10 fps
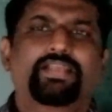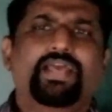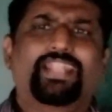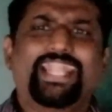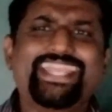
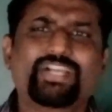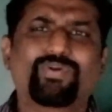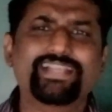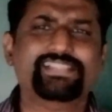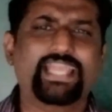
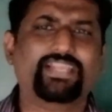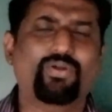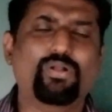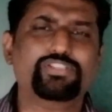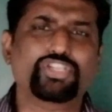Likewise, I can
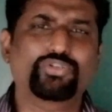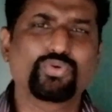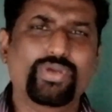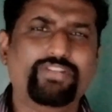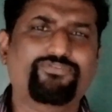also do
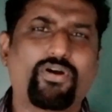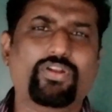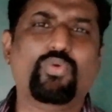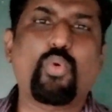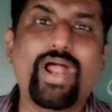it for
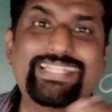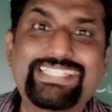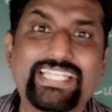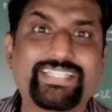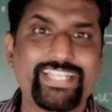
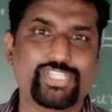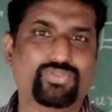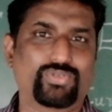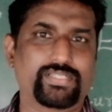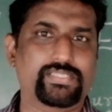quantity
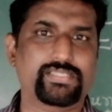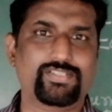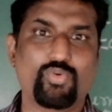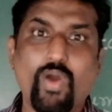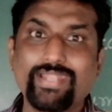students.
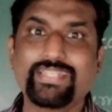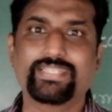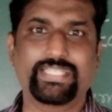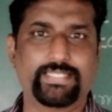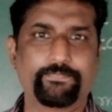
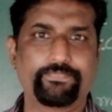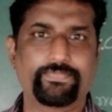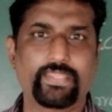Quantity.